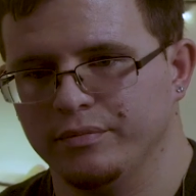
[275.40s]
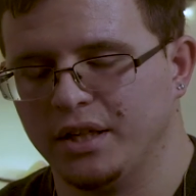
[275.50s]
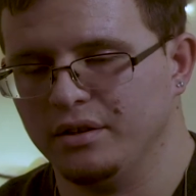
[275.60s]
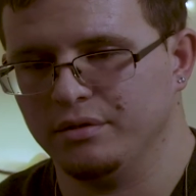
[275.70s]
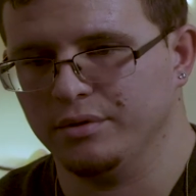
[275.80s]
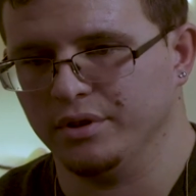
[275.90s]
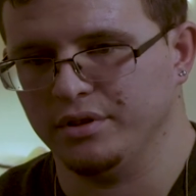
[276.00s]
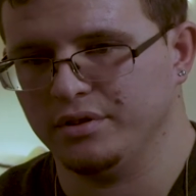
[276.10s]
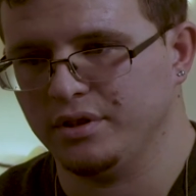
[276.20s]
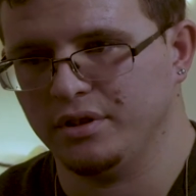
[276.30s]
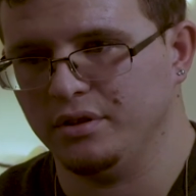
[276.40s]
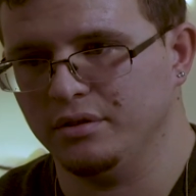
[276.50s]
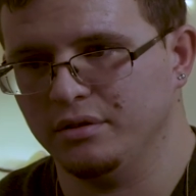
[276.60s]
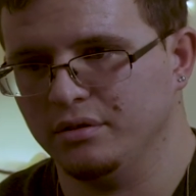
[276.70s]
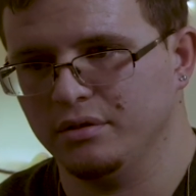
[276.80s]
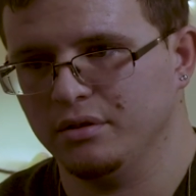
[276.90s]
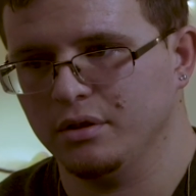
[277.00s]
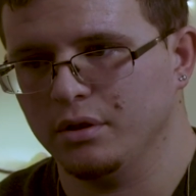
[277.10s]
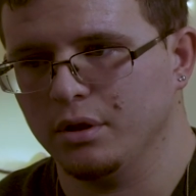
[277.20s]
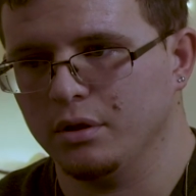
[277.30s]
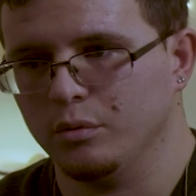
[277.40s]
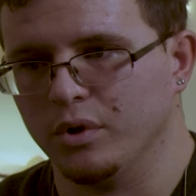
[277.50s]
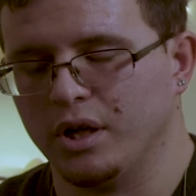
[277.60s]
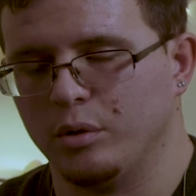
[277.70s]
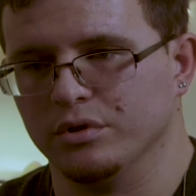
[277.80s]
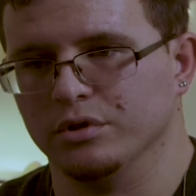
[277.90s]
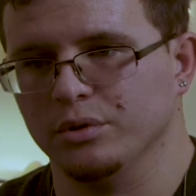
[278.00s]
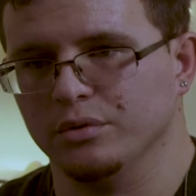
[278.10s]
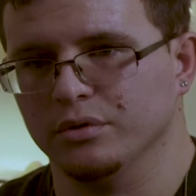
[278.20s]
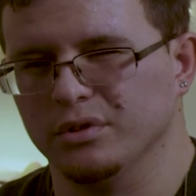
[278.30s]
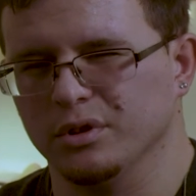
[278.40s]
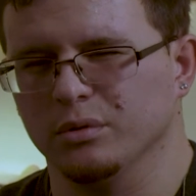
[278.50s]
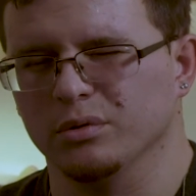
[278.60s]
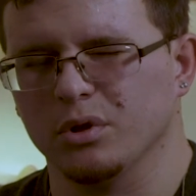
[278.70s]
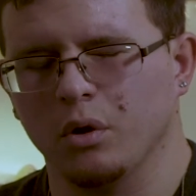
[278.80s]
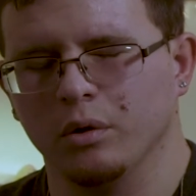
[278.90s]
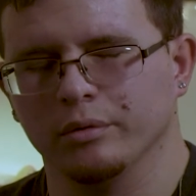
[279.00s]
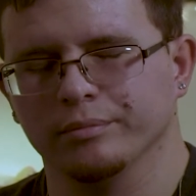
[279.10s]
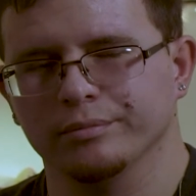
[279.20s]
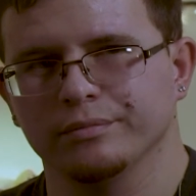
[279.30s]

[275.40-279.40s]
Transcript: I didn't really see what I was losing until it was gone.